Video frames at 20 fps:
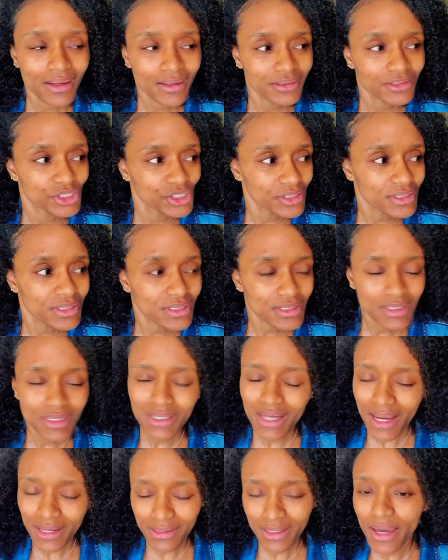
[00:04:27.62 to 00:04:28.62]
Jesus did
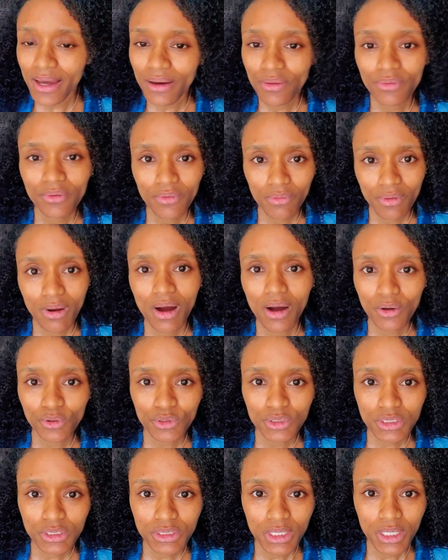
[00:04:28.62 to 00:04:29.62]
not die on the
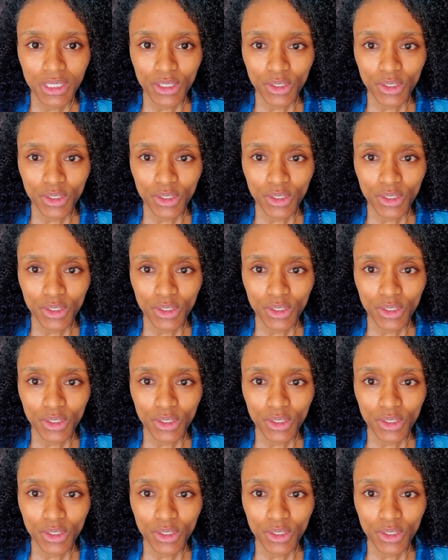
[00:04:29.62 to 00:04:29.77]
cross